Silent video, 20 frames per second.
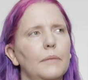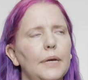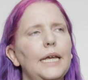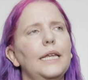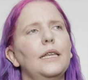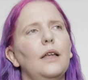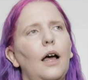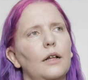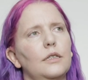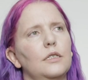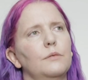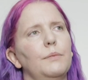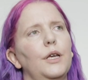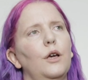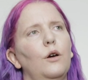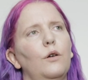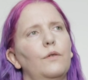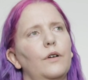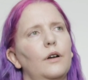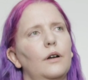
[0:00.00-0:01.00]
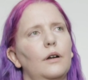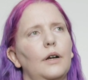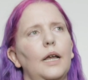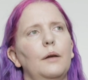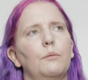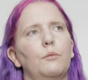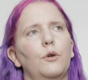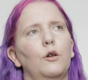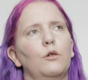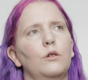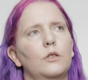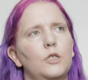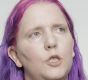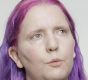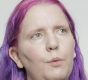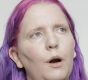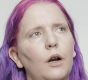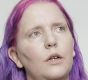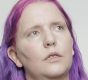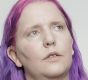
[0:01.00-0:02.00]
He knocked me over and broke
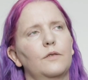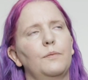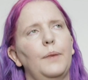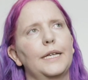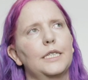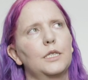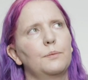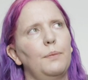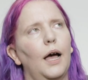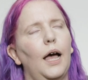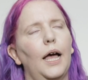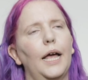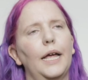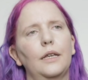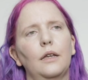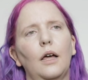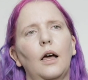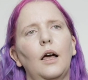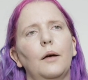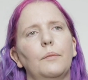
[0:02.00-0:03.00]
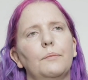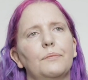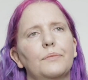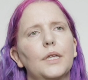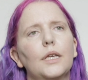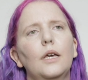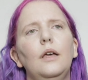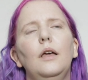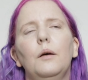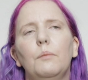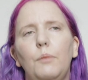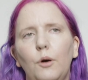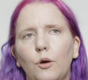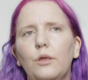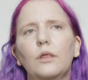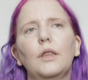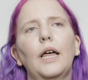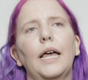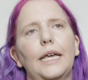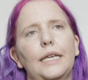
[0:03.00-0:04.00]
two parts of my spine,
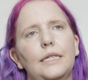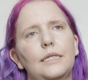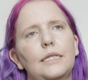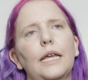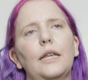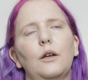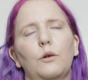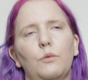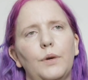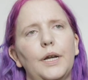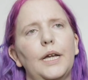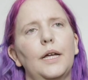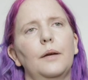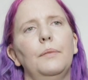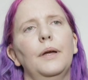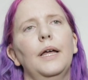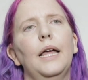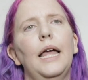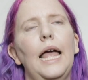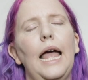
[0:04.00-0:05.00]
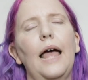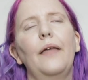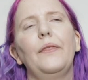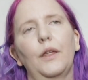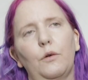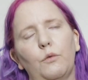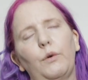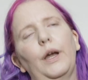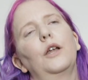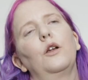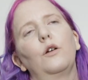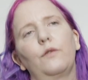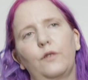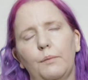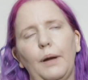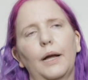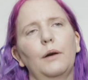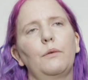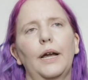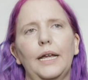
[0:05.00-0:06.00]
both legs and a rib, and then ran
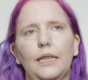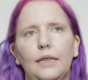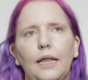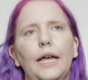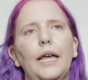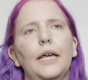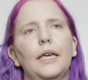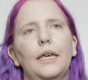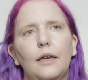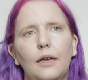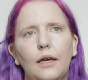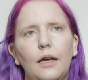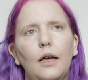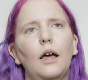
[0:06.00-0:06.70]
over my right leg.